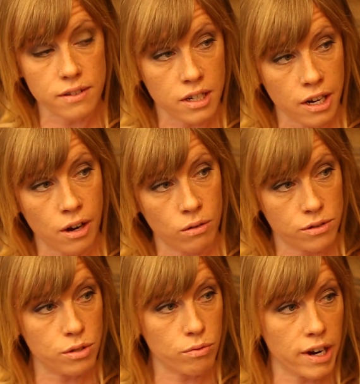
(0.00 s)

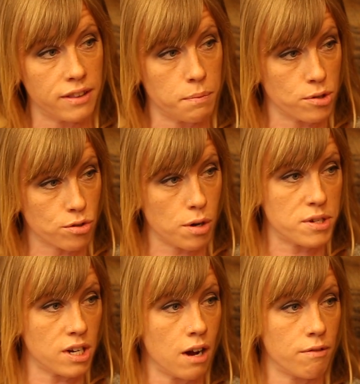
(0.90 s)
the
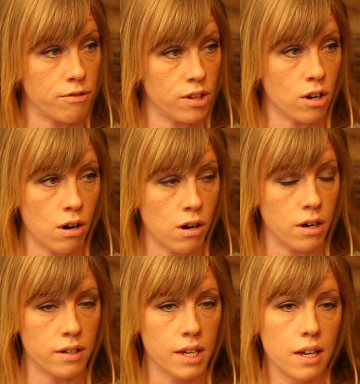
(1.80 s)
prescription out for the
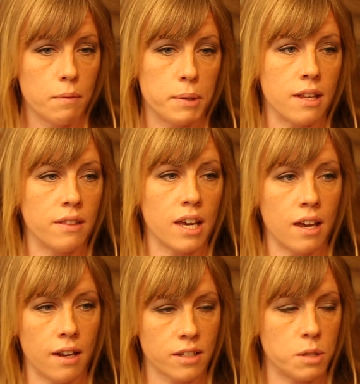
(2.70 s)
card, but then they
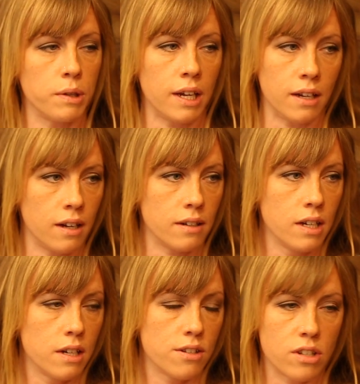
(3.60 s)
can't explain it.
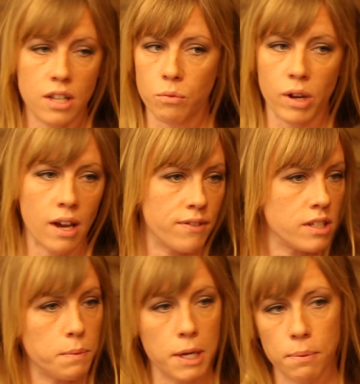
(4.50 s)
So then we have
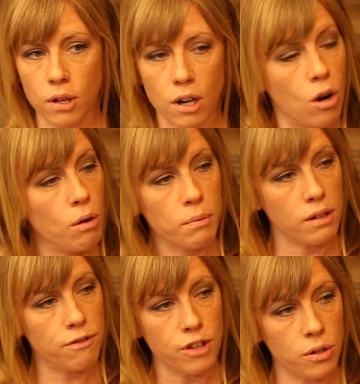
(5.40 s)
these people at home
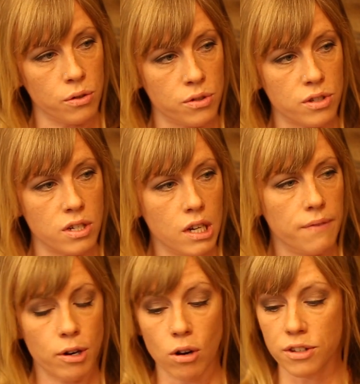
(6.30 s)
confused.
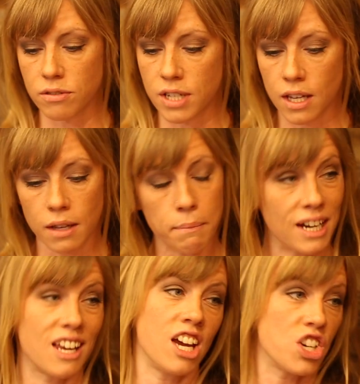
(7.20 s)
They're also taking
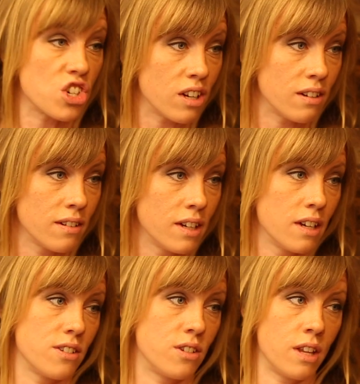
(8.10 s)
medication.
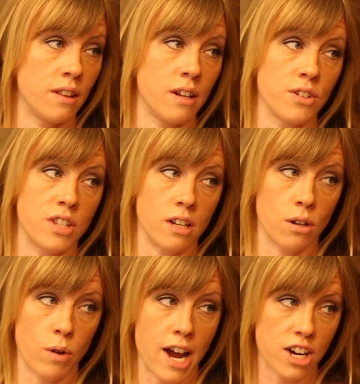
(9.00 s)
So then there's the
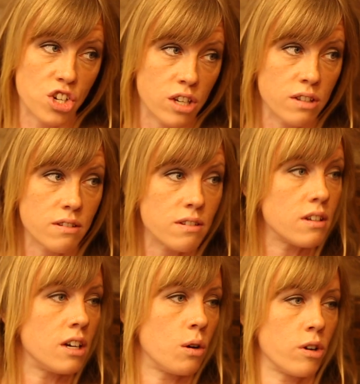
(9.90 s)
interactions.
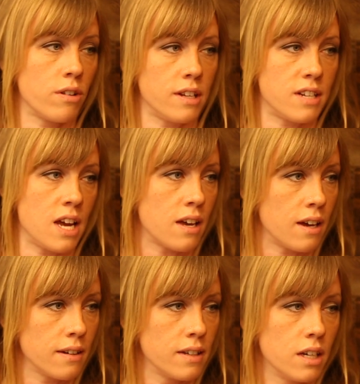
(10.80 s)
What are they
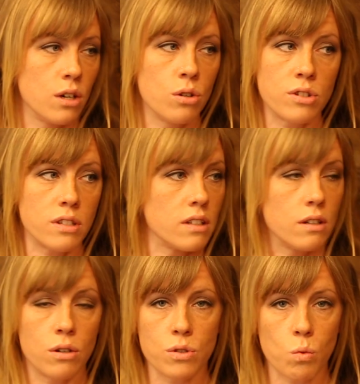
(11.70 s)
taking? Who's
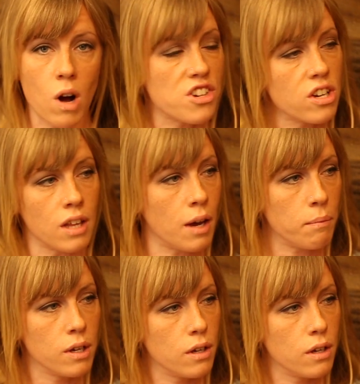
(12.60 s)
watching them?